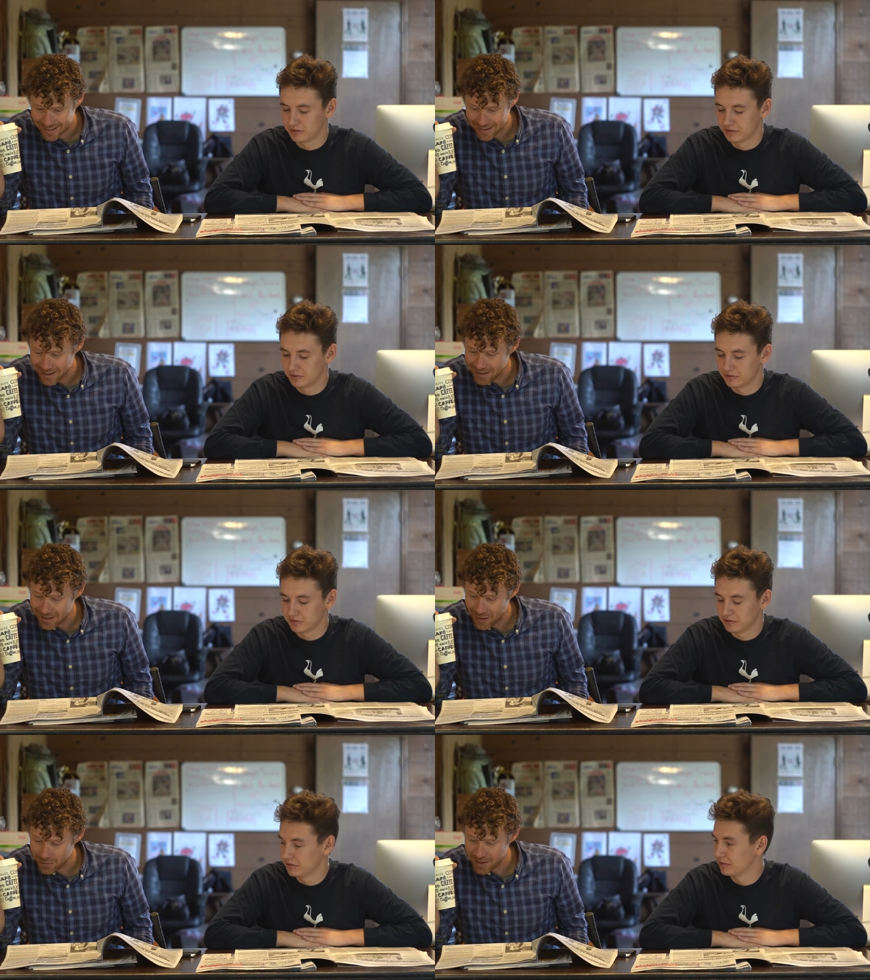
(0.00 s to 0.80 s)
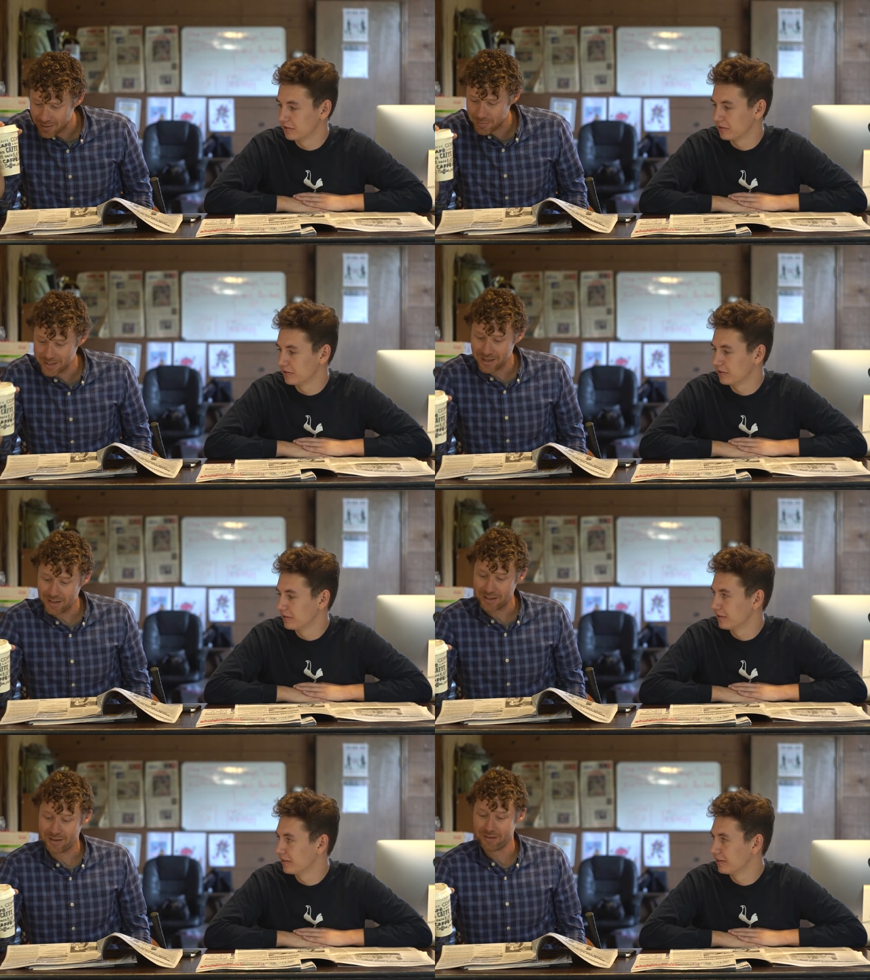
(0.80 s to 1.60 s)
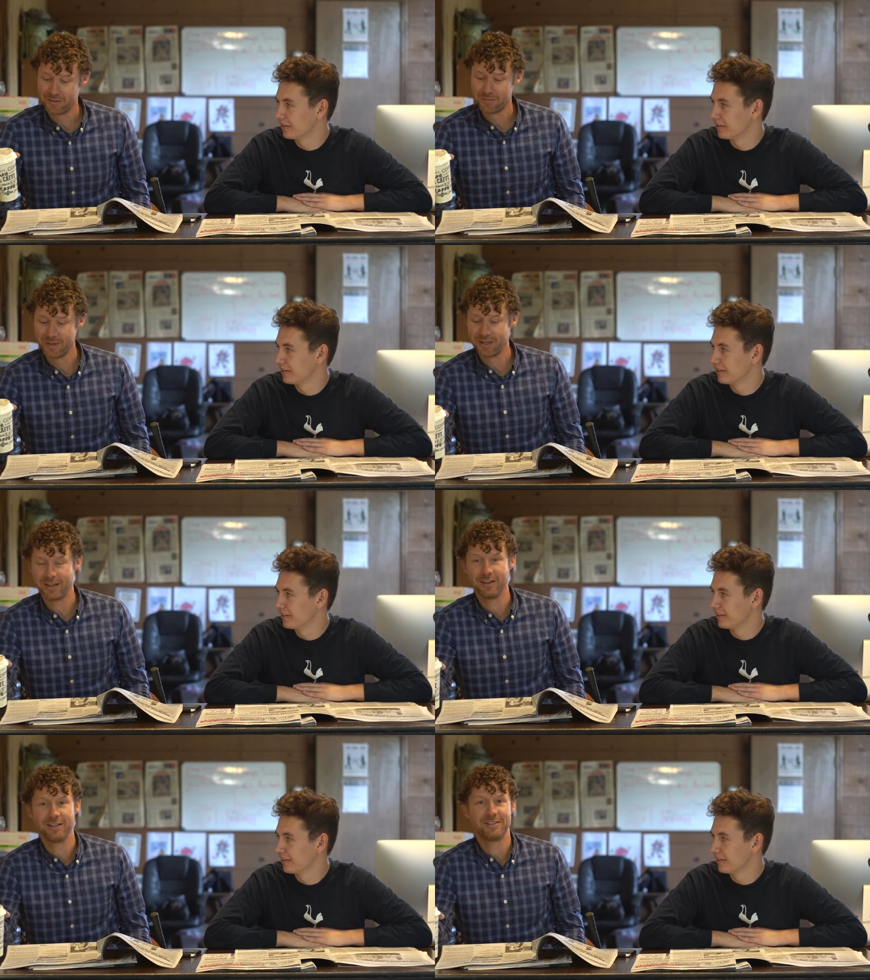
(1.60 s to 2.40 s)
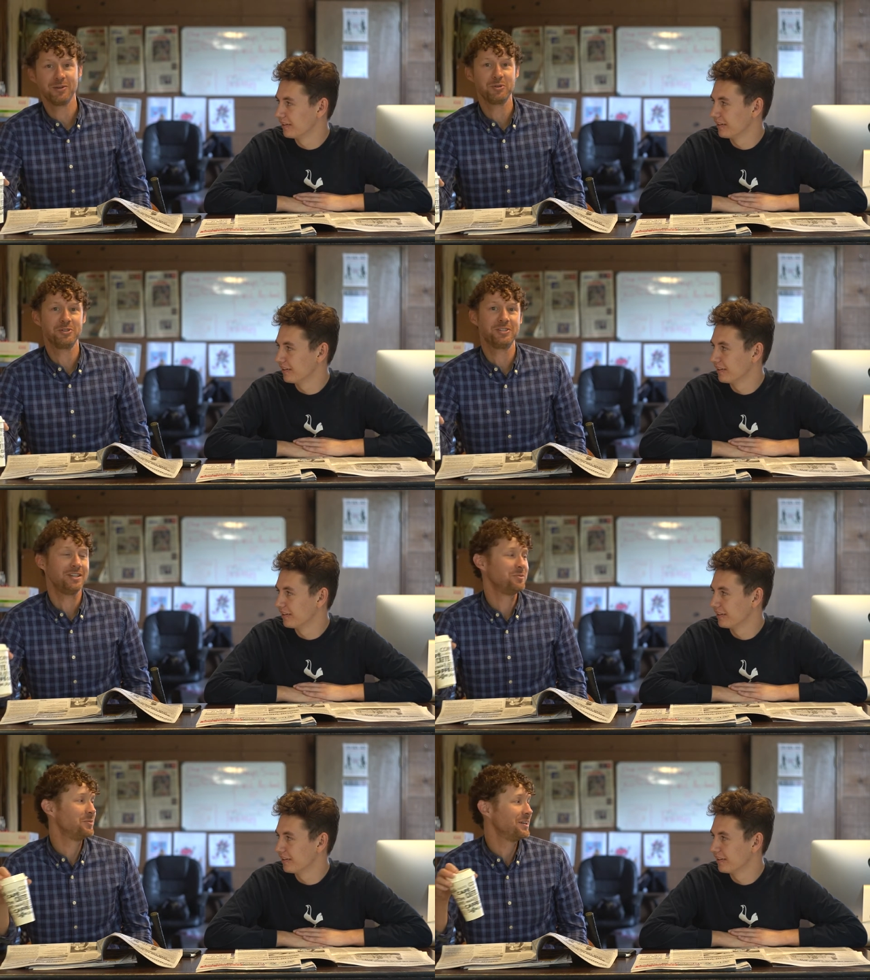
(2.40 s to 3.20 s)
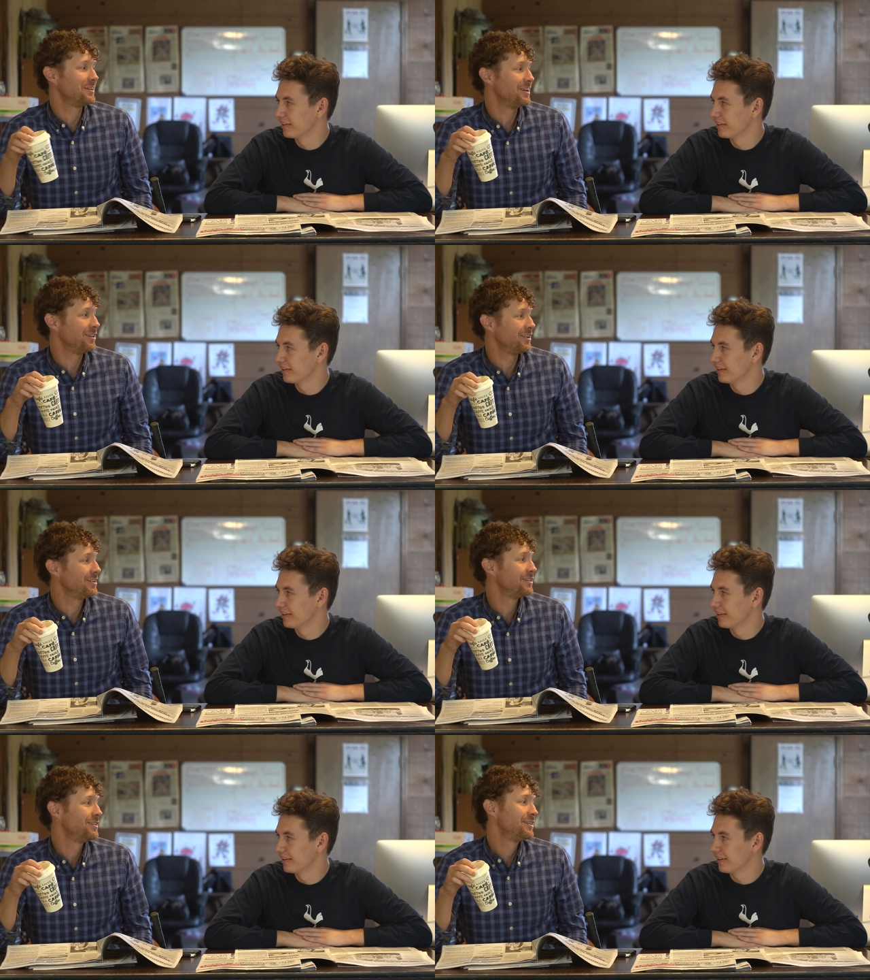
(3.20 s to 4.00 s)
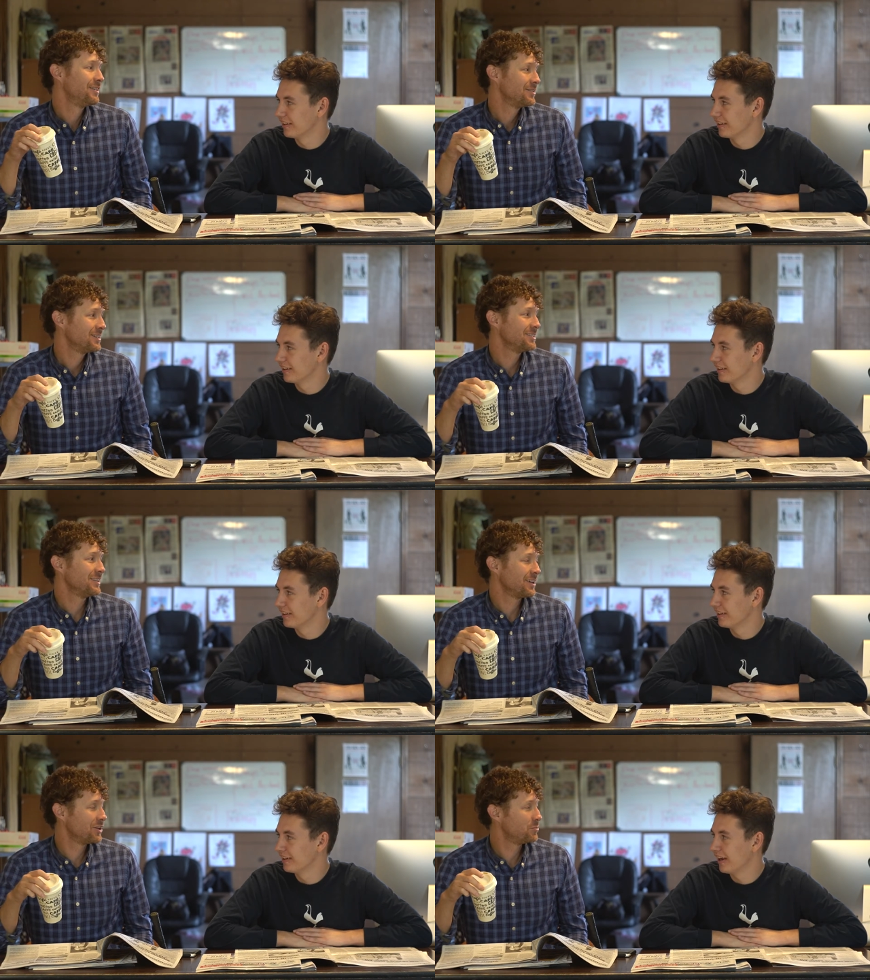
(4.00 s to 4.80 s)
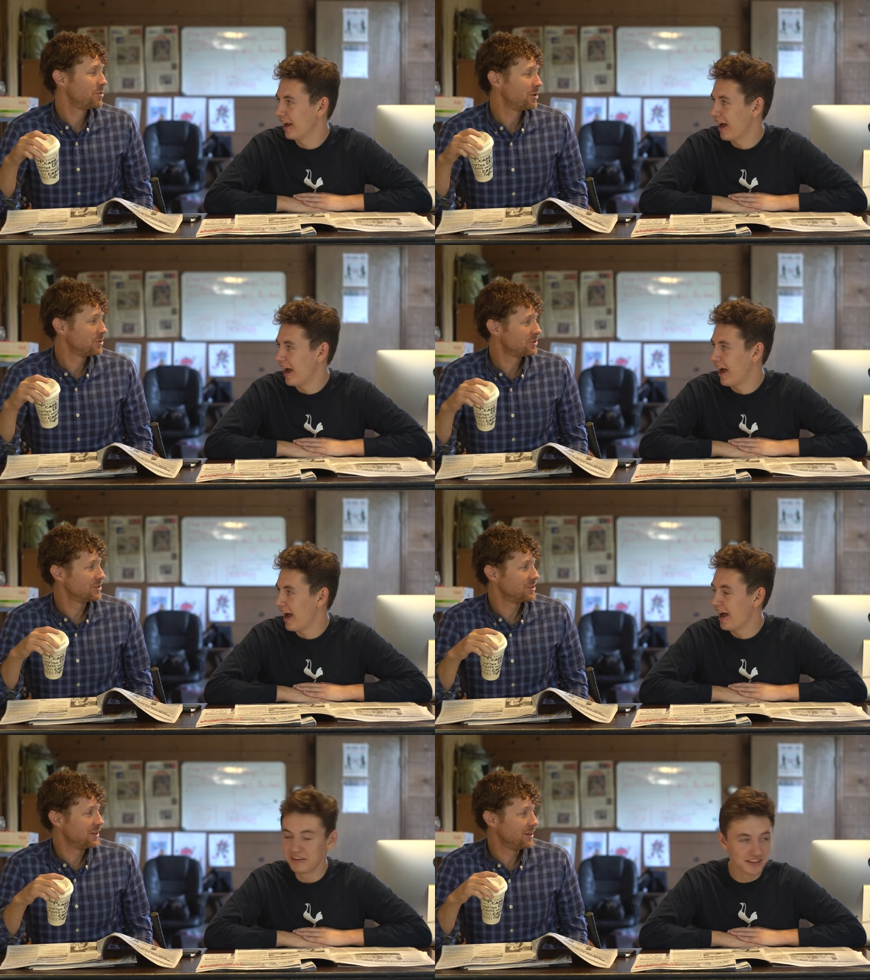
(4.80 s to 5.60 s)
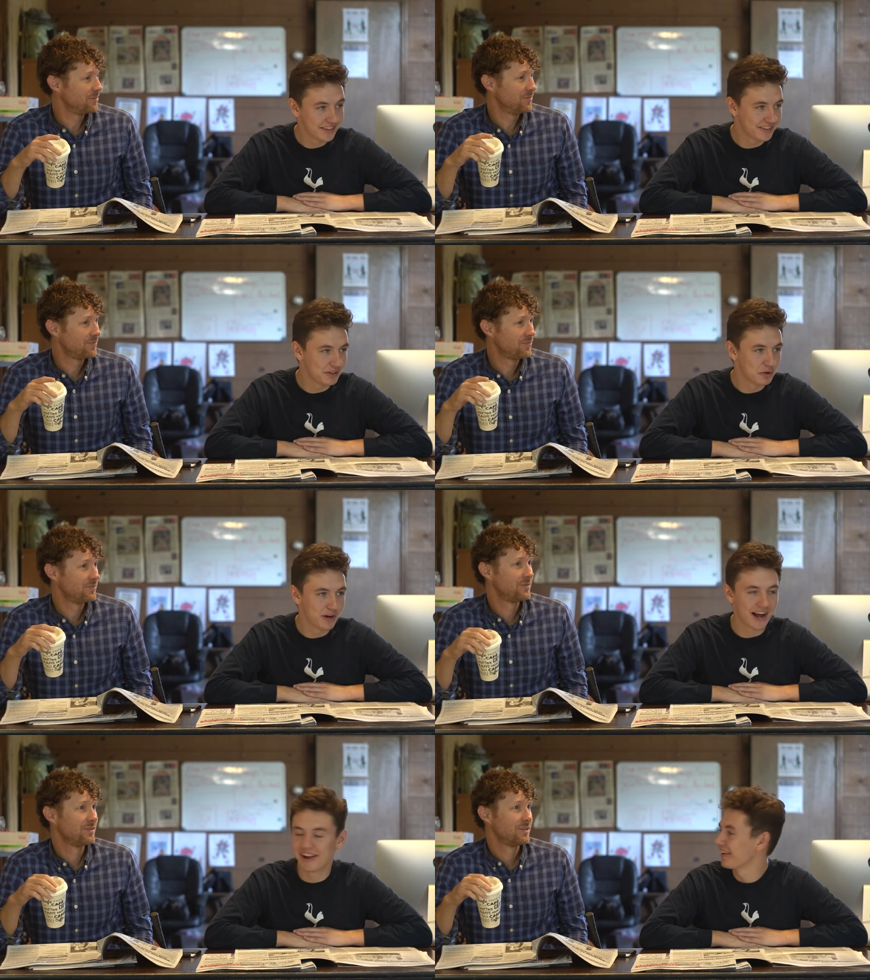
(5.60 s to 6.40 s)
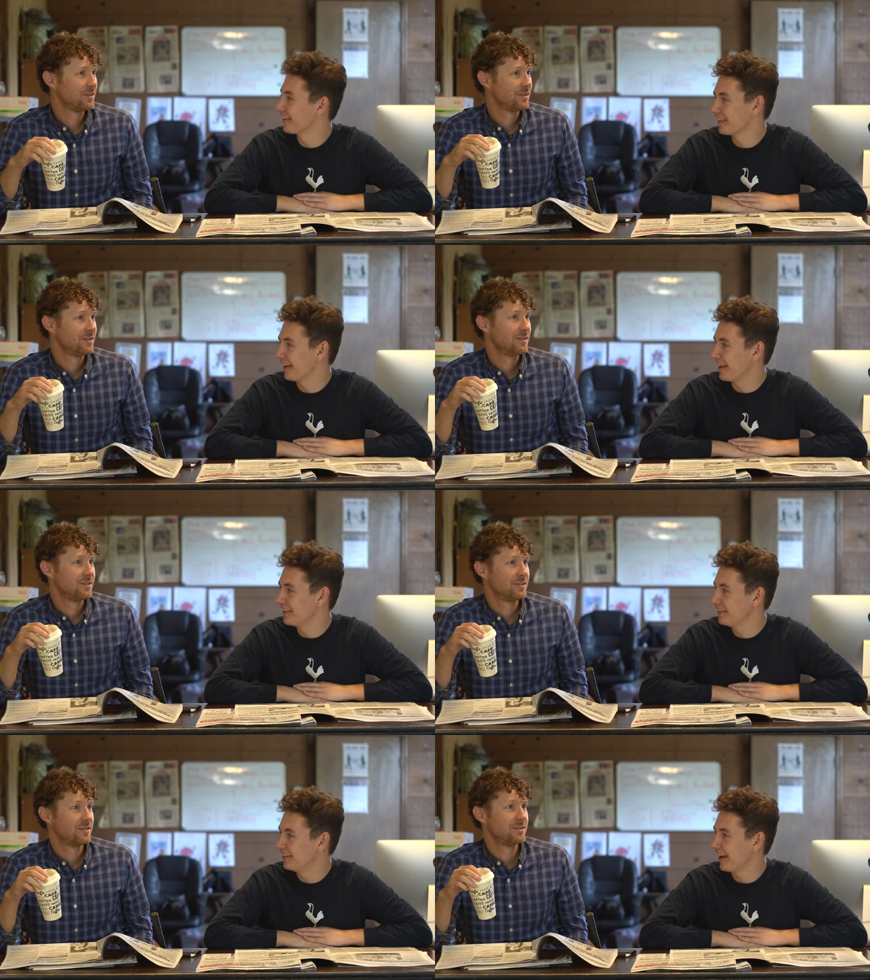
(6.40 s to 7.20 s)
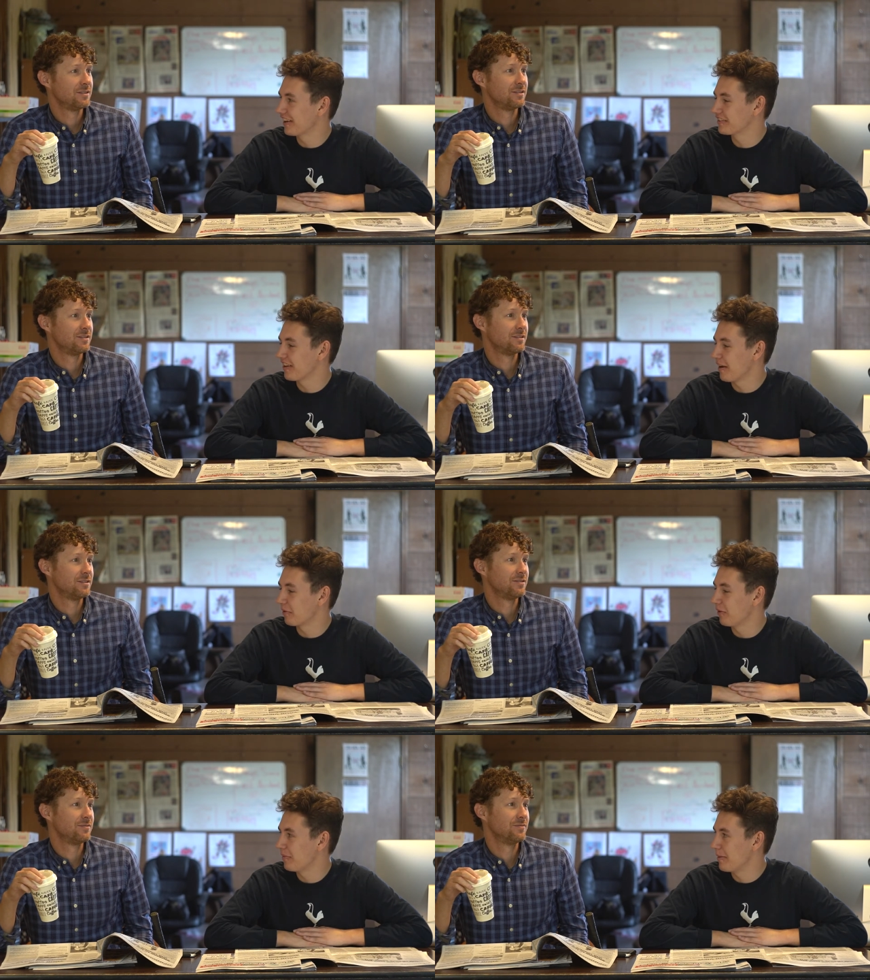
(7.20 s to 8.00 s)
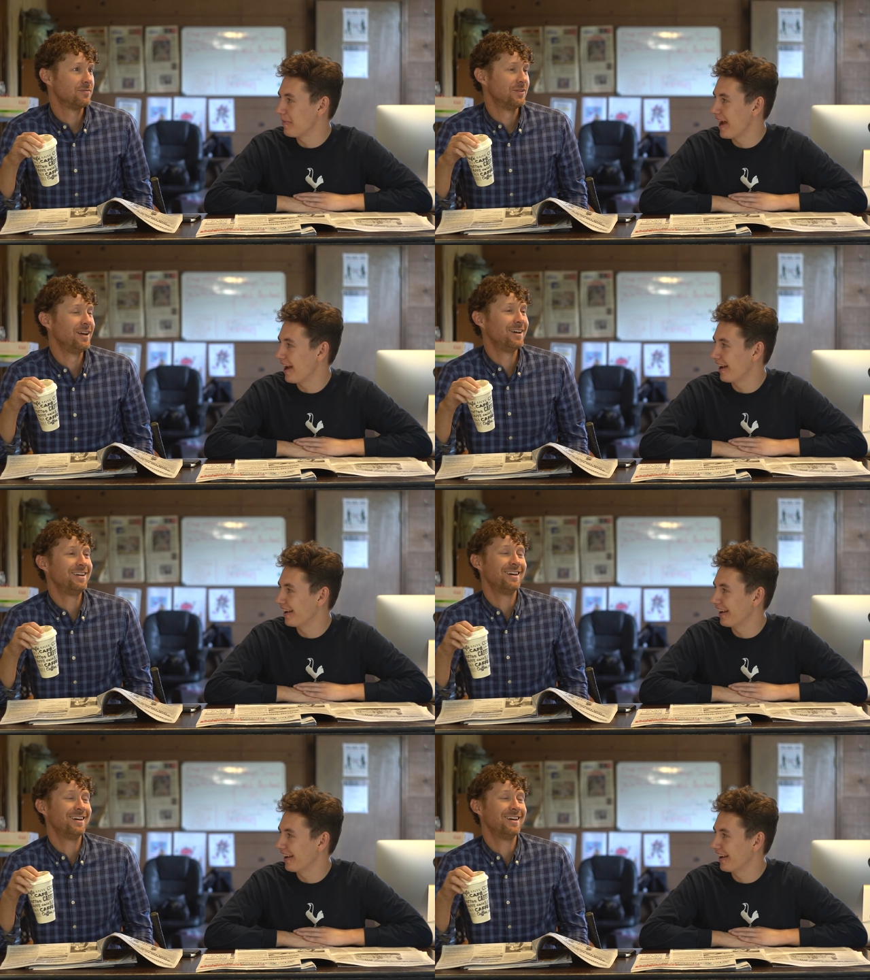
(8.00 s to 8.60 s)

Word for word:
Speaker 1: uh, oh yeah, McNally, McNally, W. G. McNally. That's like a good publisher. I
Speaker 2: think you gotta. I think you gotta stop going by Matt.